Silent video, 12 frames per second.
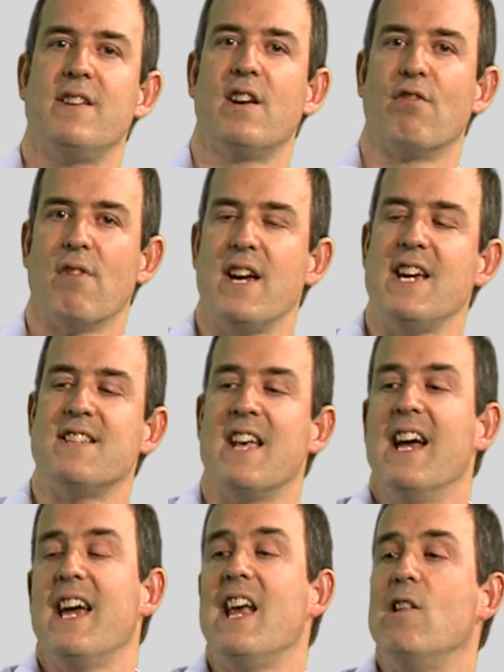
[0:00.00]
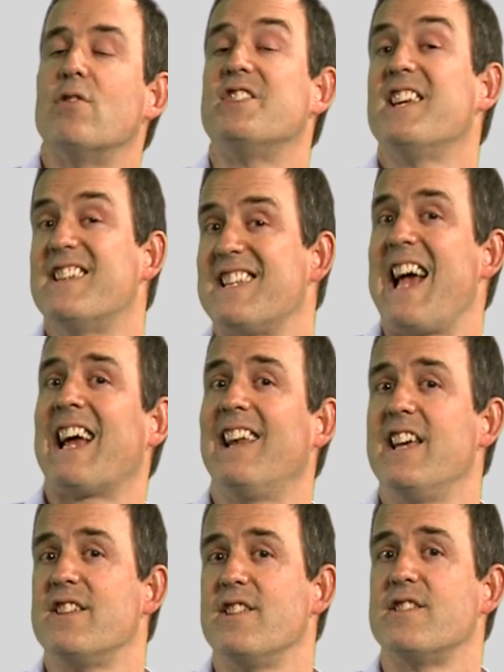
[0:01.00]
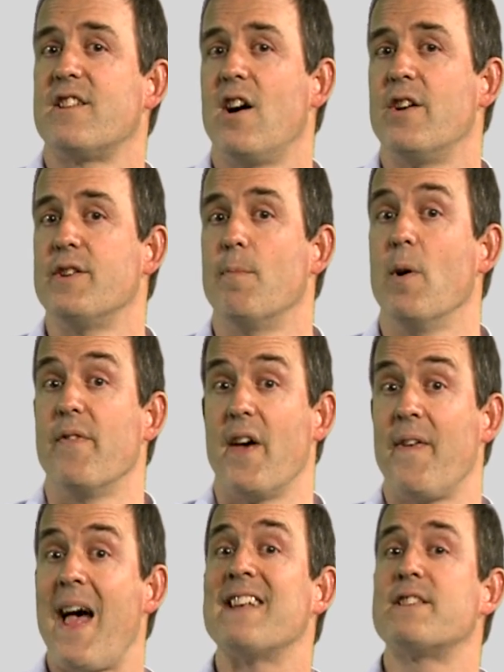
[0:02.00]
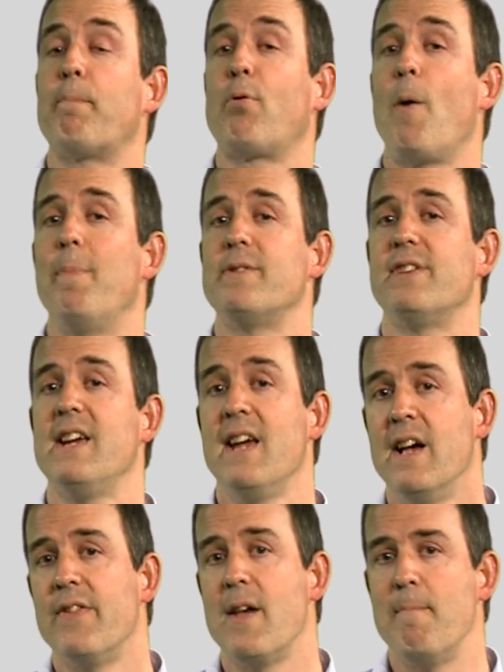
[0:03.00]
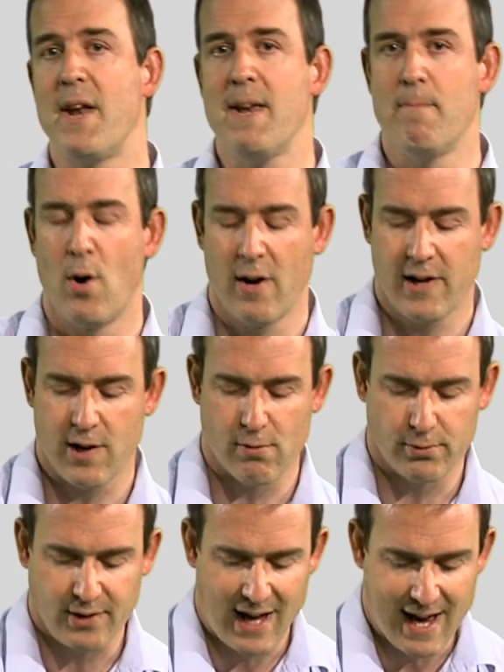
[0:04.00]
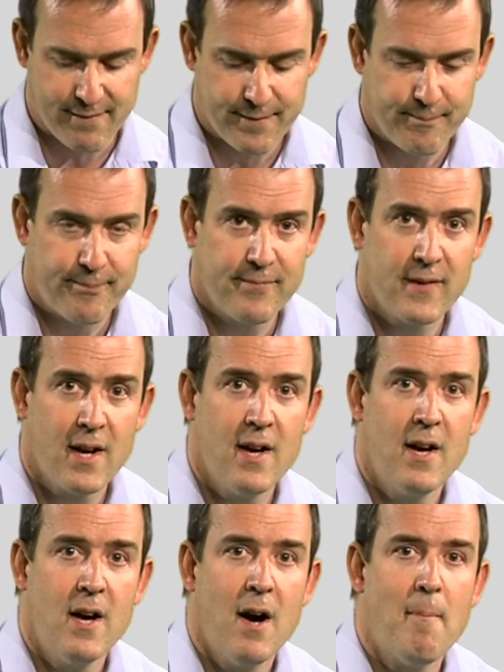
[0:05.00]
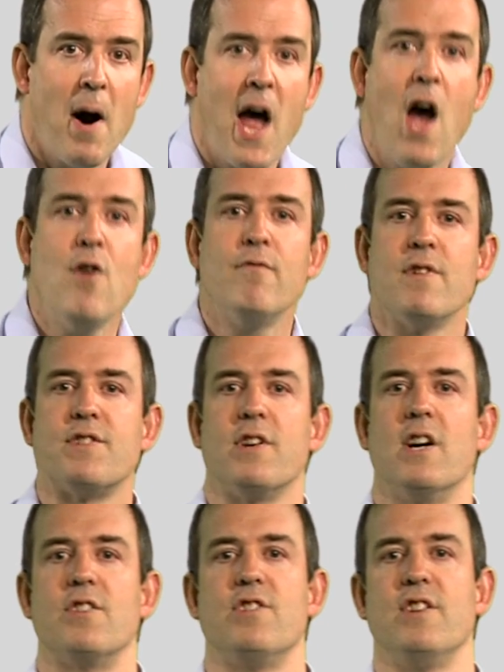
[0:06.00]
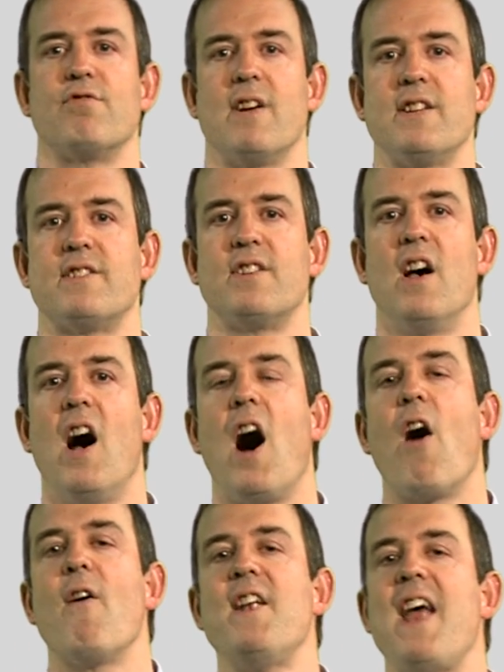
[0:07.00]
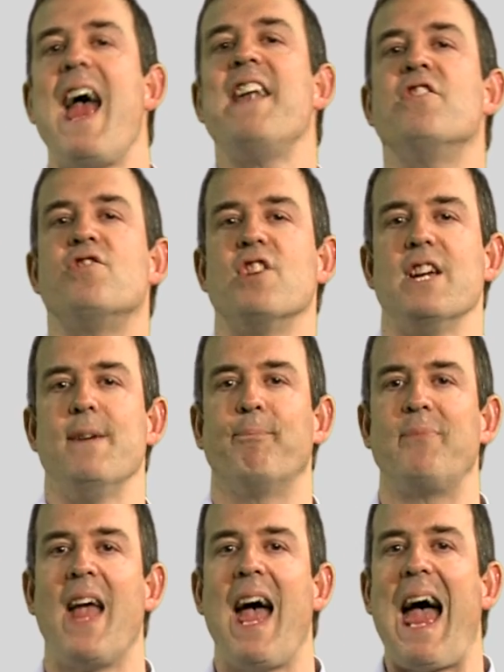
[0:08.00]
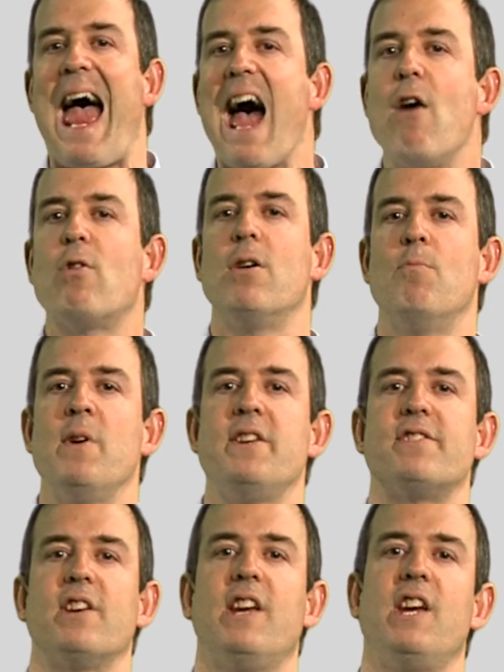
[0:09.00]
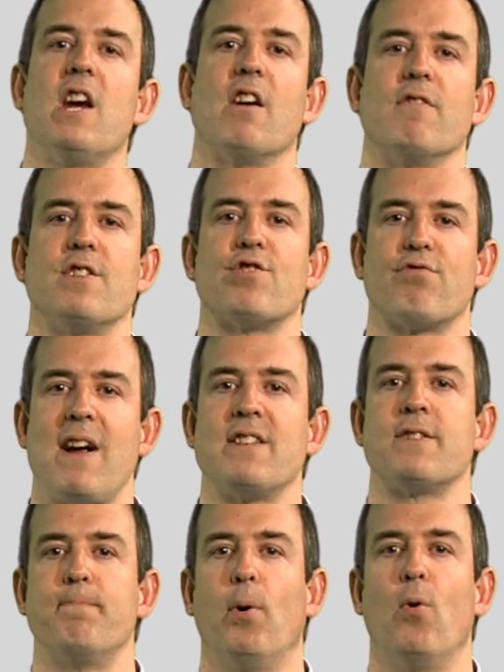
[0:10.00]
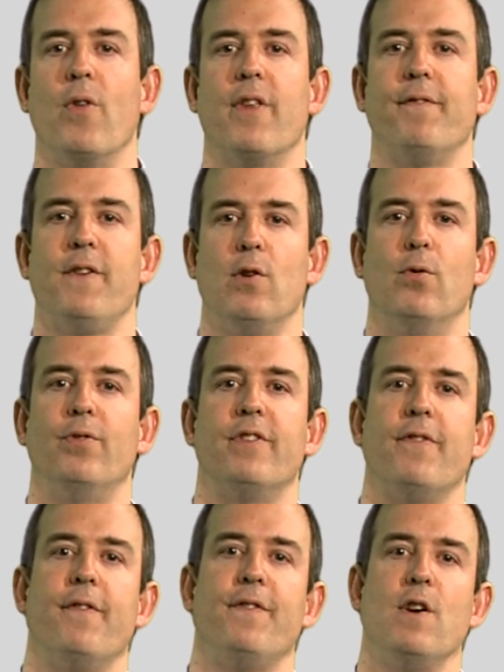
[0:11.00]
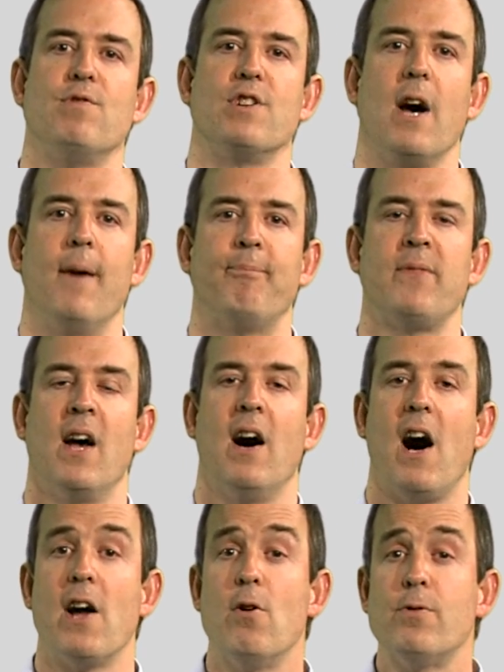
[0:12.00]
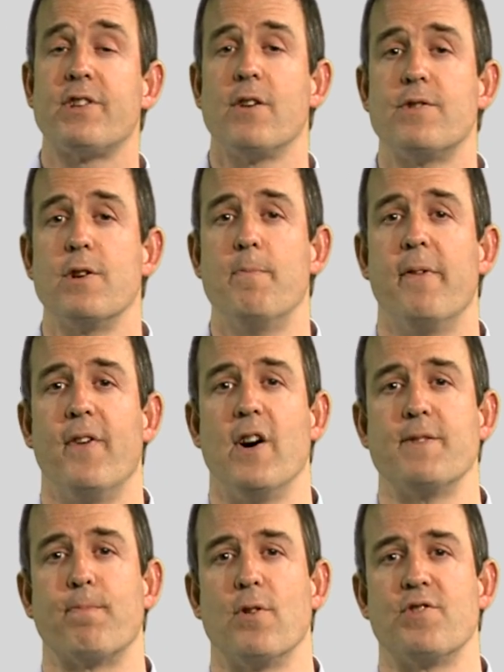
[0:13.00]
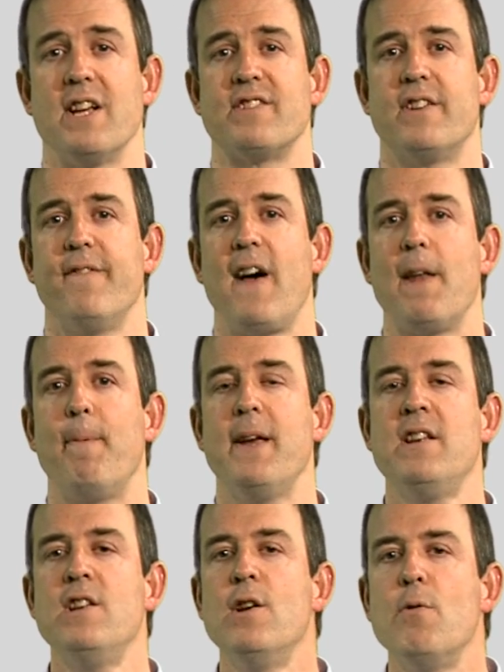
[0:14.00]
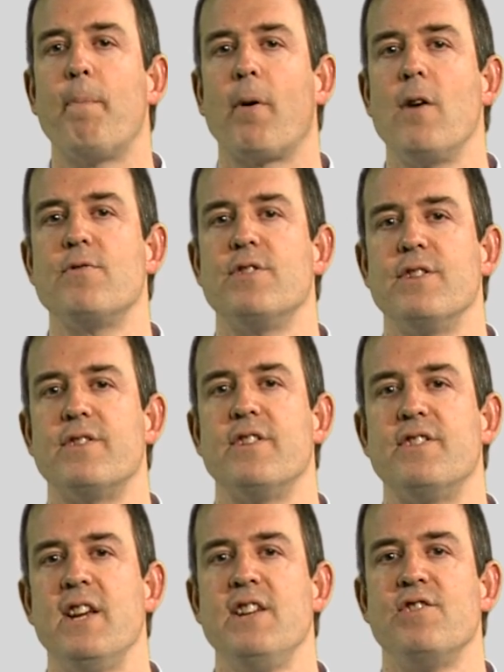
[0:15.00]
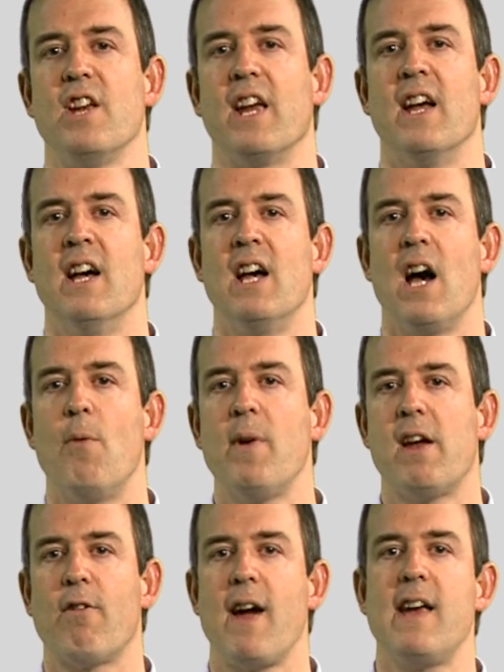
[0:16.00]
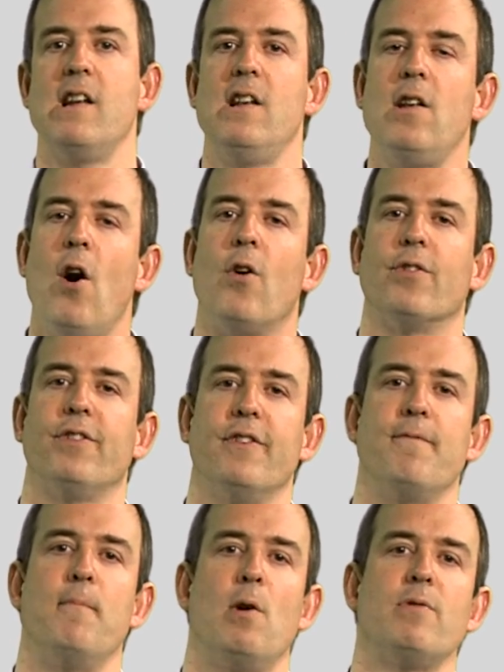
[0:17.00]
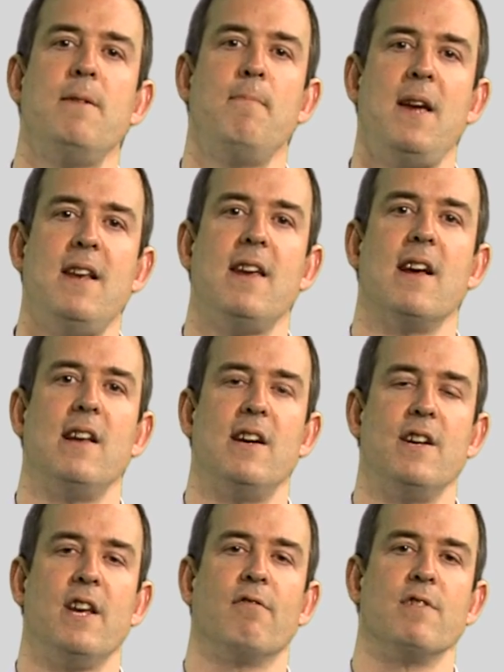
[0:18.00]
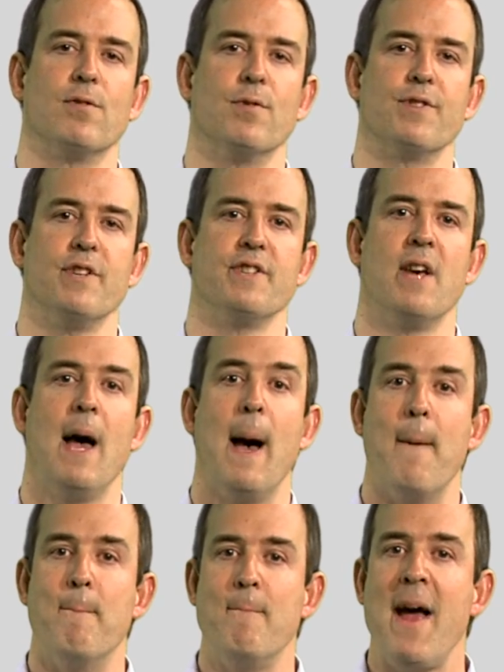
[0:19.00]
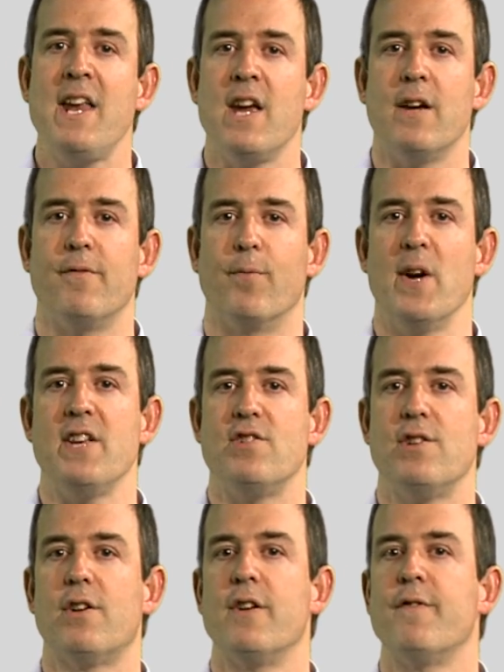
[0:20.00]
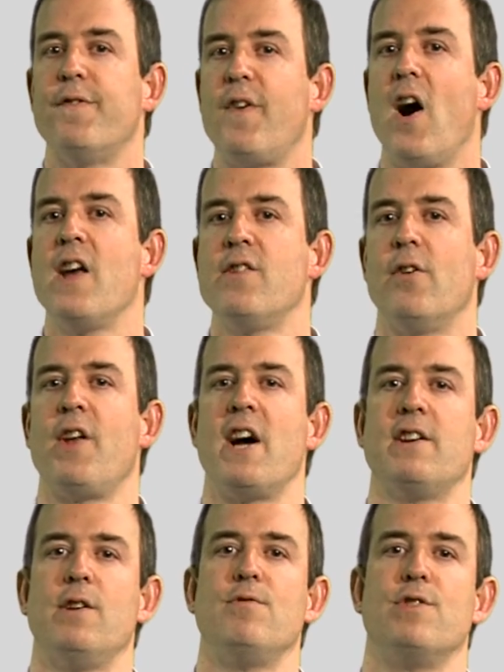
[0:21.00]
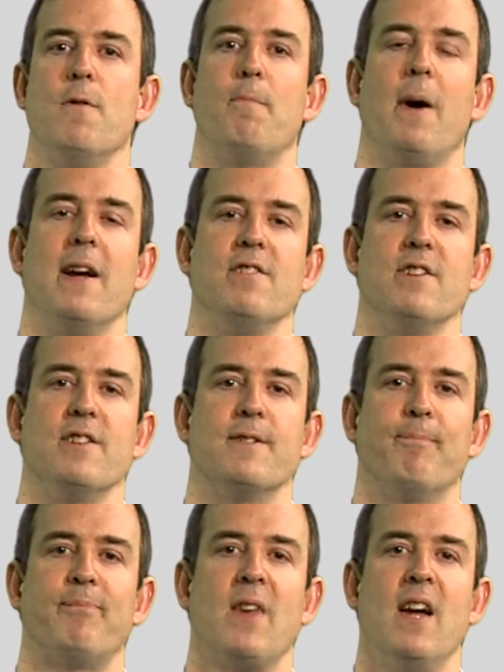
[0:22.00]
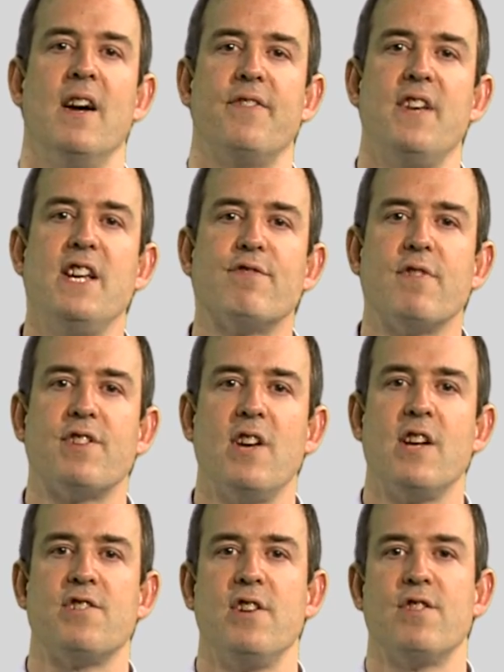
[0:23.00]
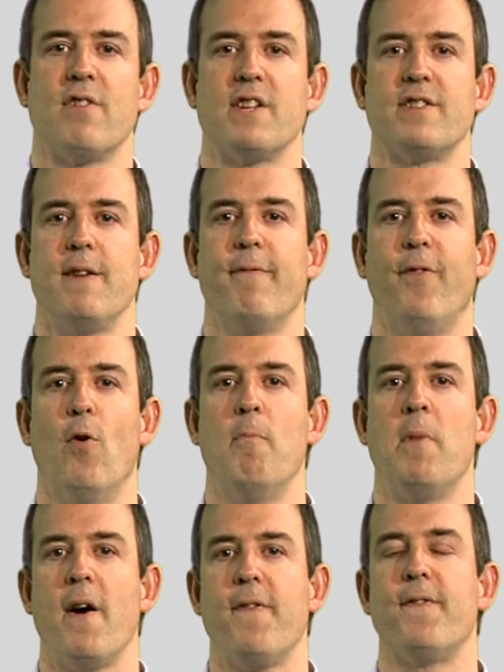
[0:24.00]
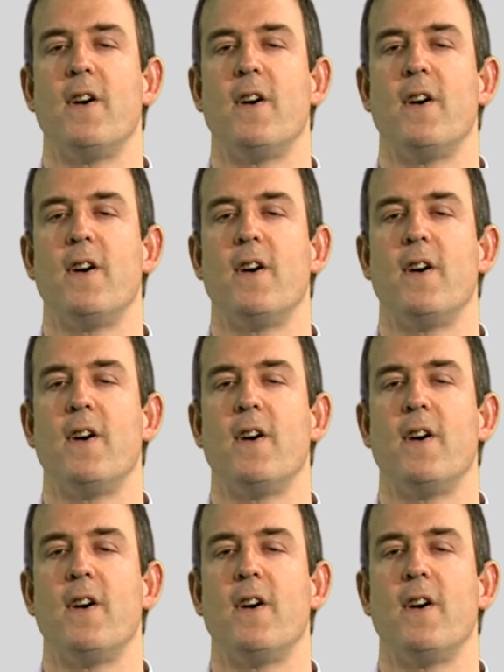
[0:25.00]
degrees, it looks exactly as it started with. And that's a property that many molecules have. My own research interests are in energy. How can we secure and transport the fuels of the future? I also supervise projects developing new approaches to teaching, and we create lots of multimedia learning resources, many of which you can find on our YouTube pages. These research interests inform my